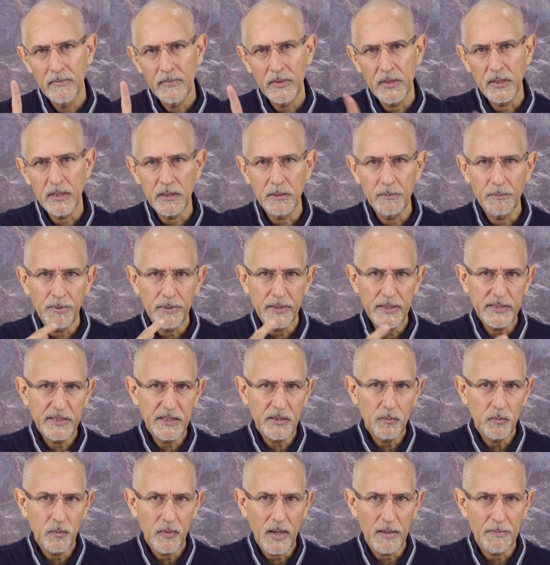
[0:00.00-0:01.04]
The completed
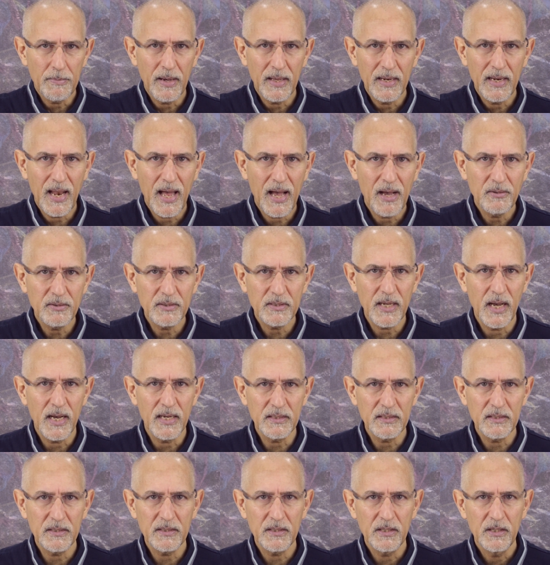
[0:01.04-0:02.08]
web allows
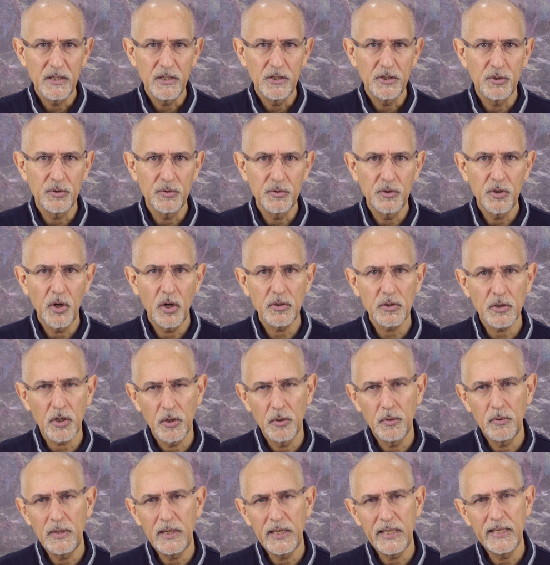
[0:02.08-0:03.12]
us to not
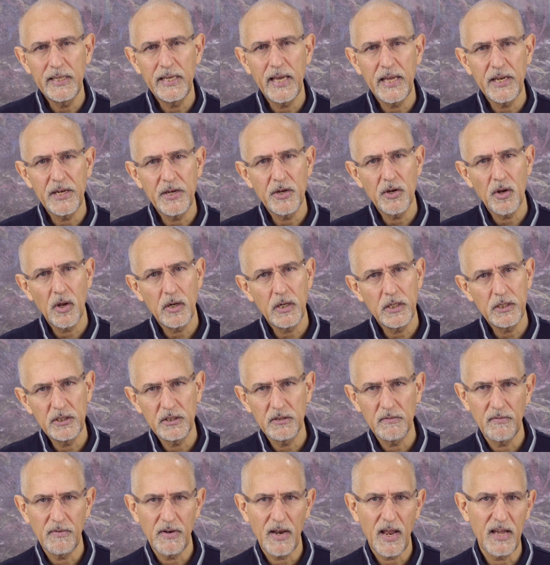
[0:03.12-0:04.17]
only gain knowledge
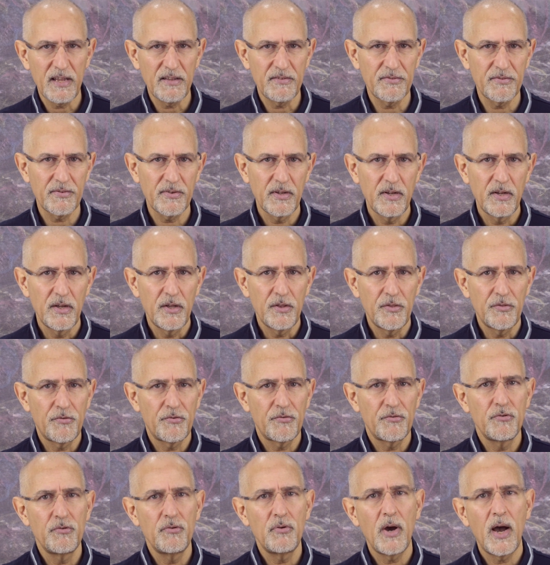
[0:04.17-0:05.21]
of life
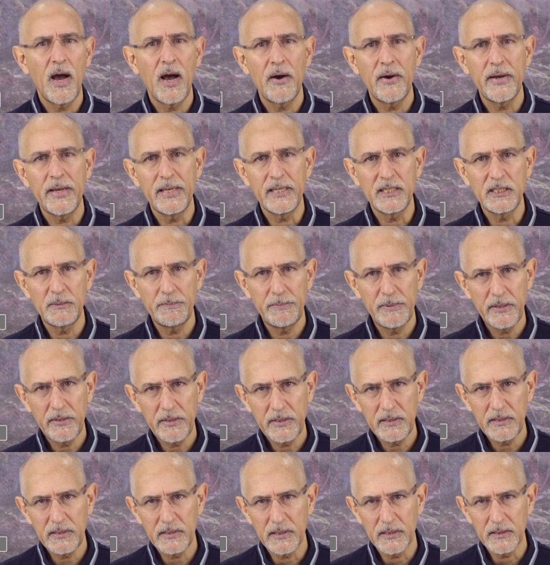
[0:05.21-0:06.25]
through our
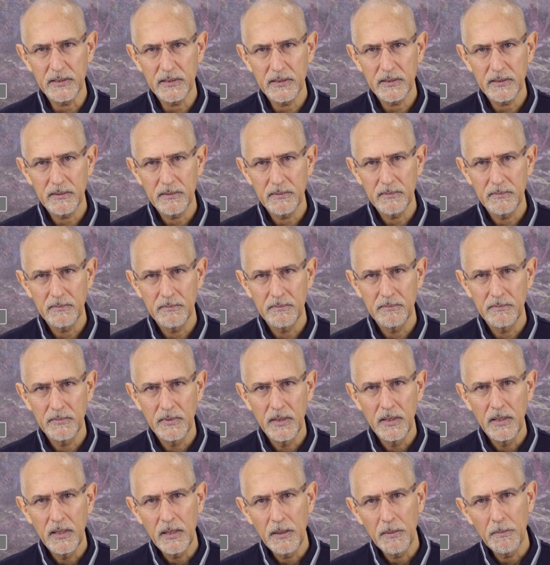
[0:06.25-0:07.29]
experiences,
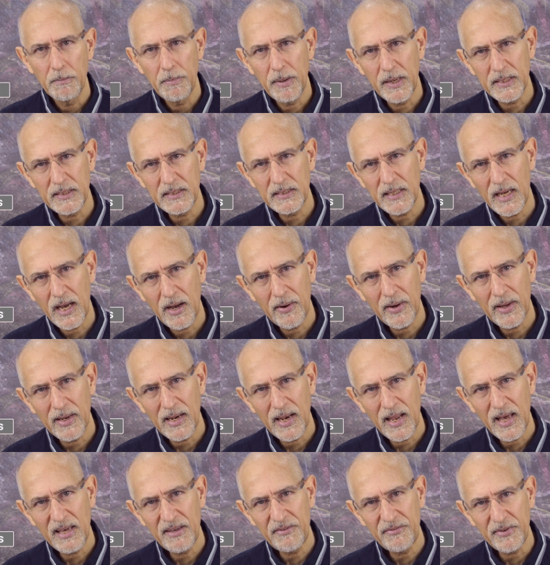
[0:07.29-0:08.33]
but our
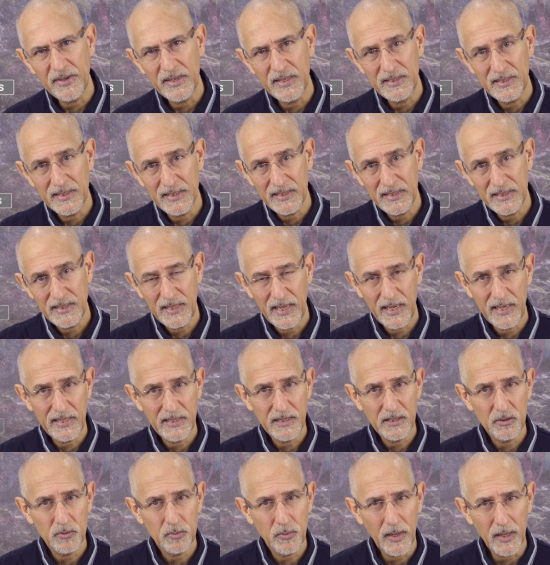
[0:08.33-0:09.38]
life is sustained
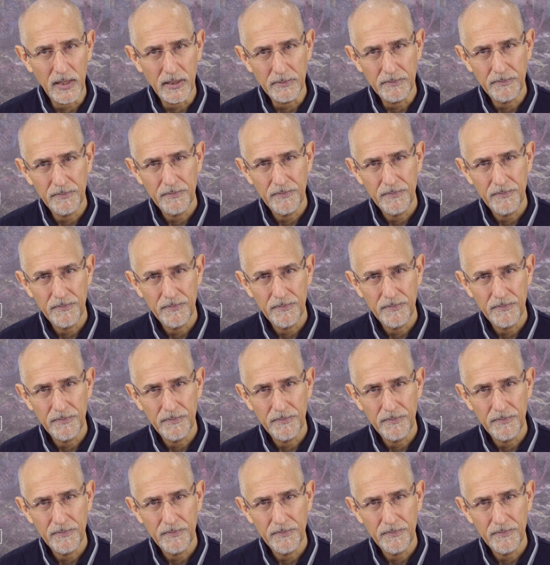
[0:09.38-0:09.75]
as well.